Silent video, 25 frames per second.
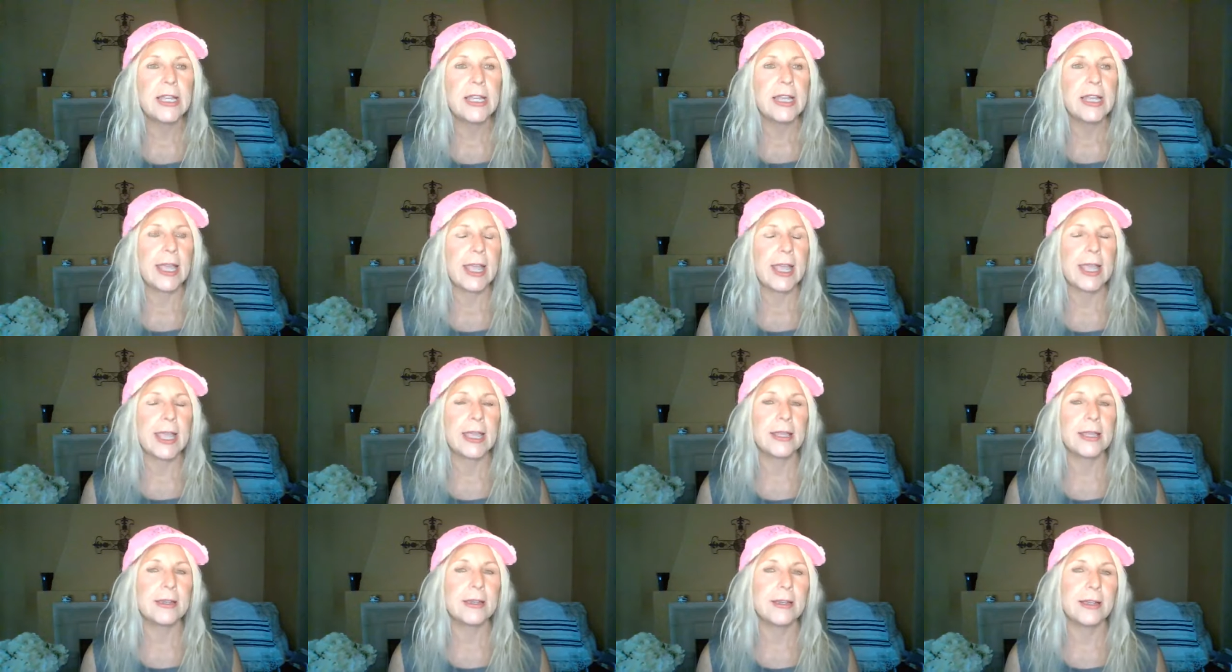
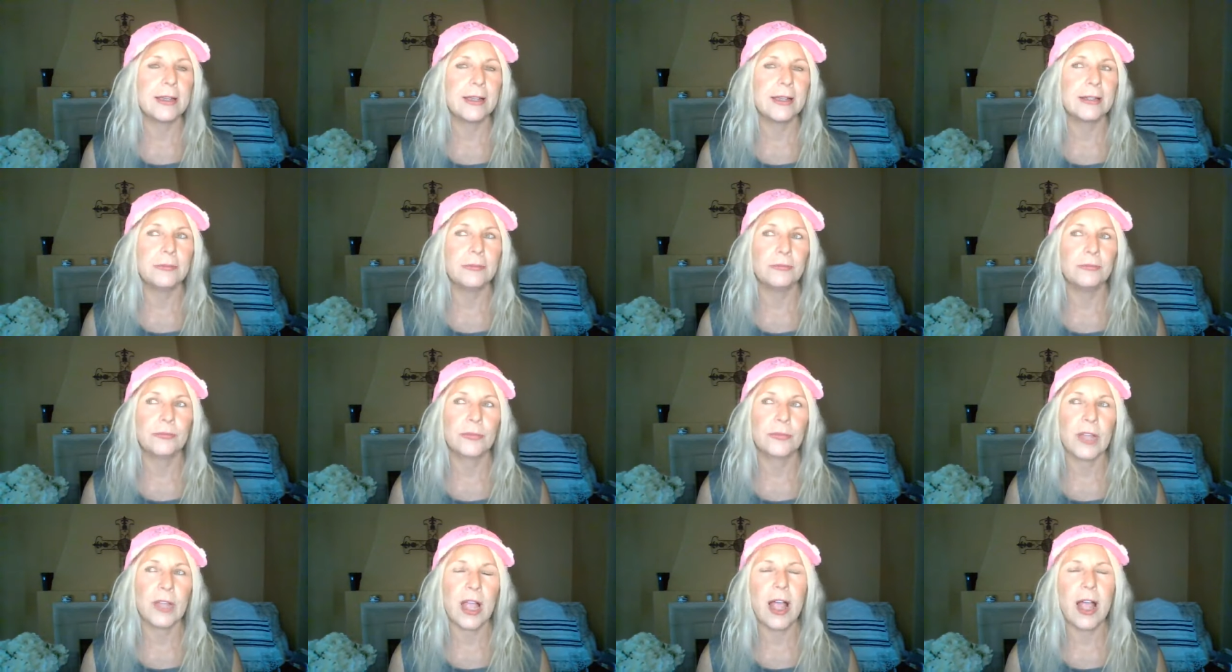and
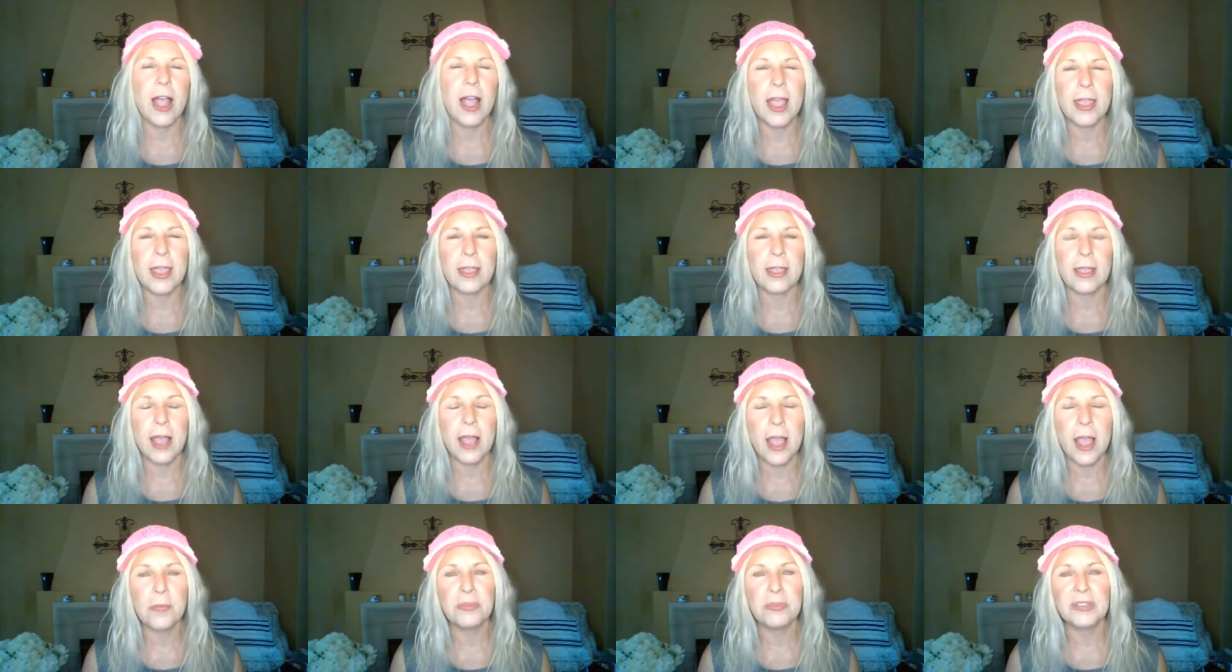um, I
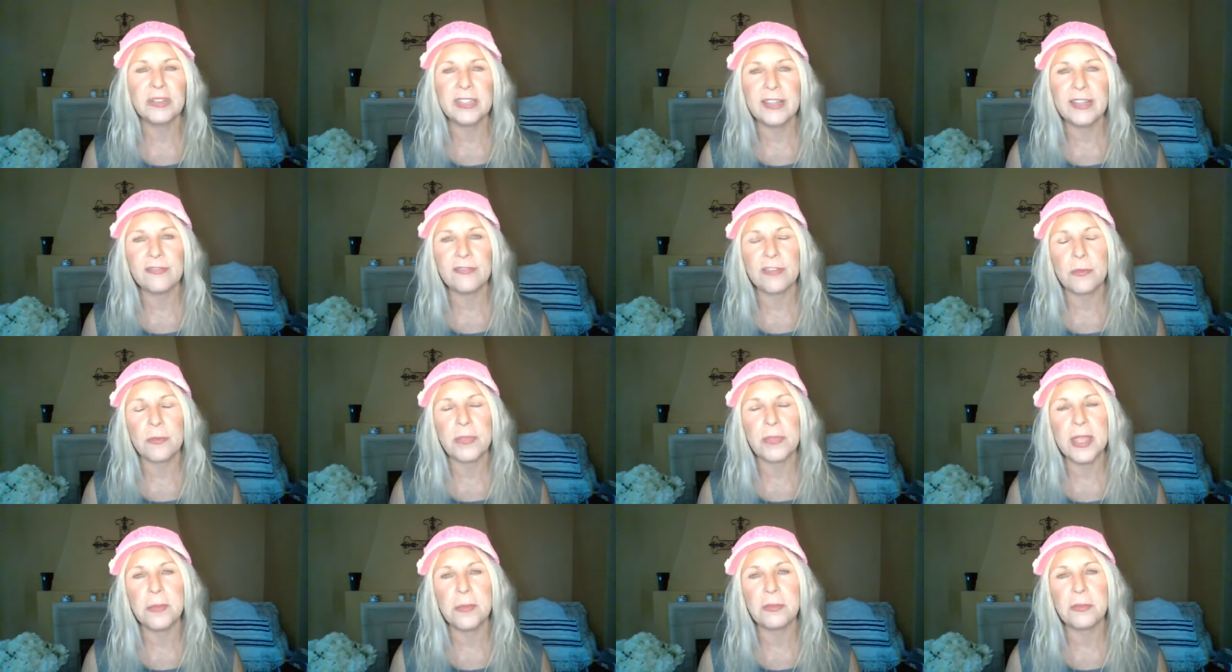I believe that
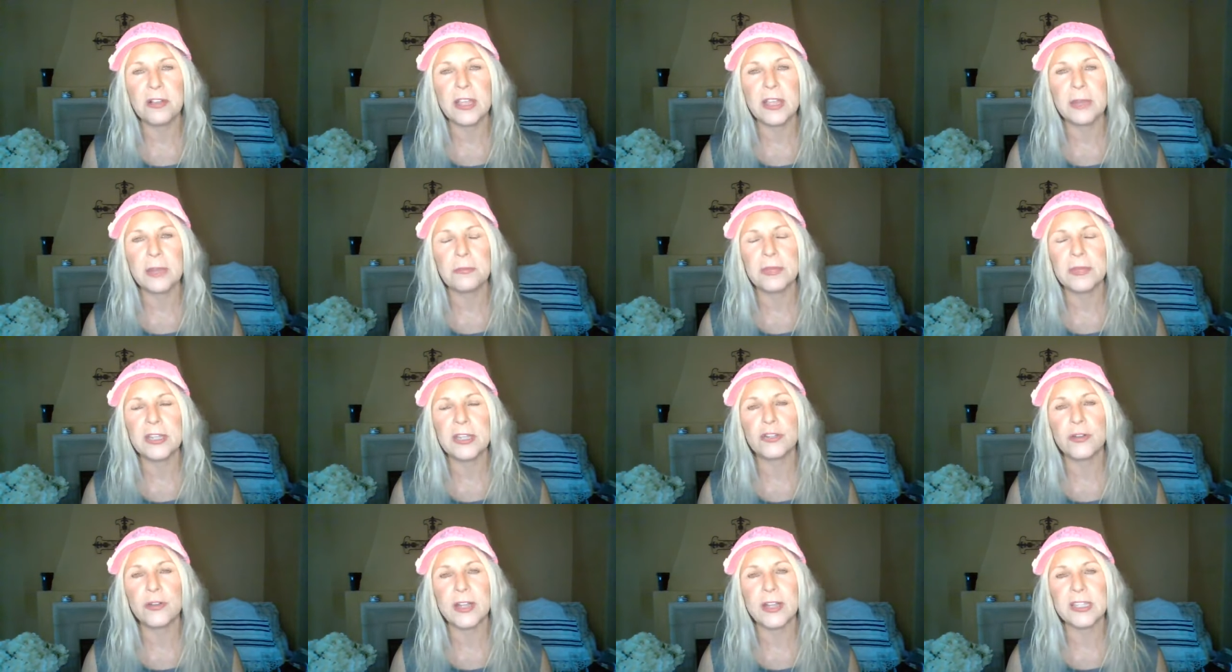people can be
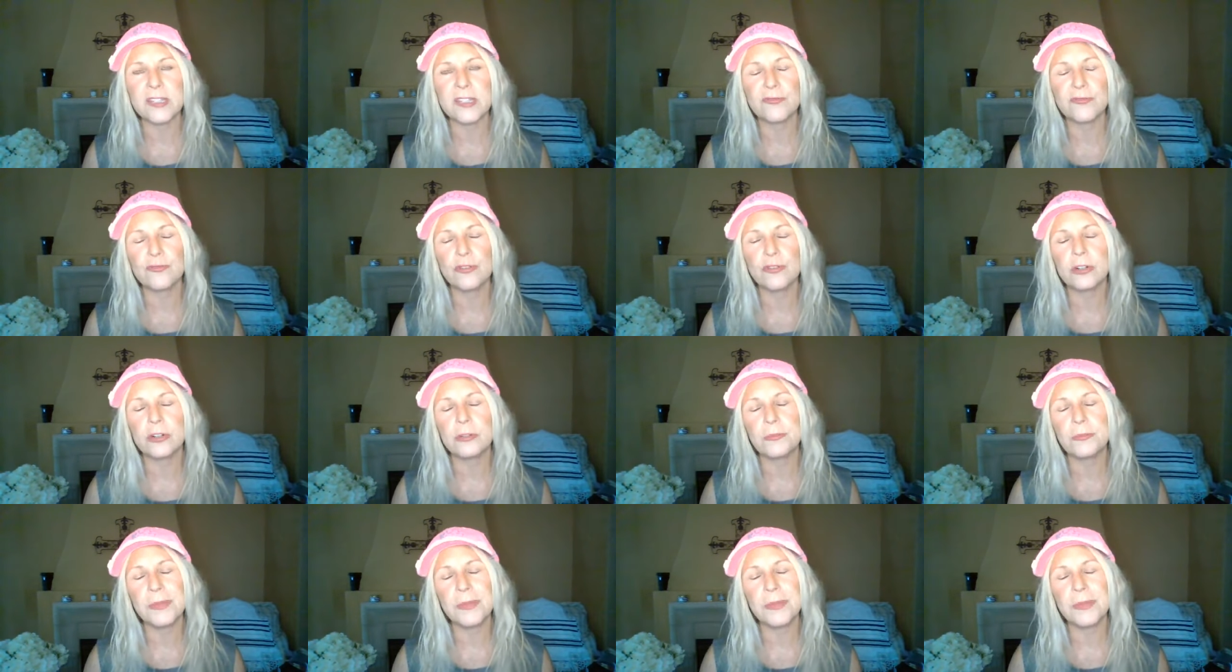transformed.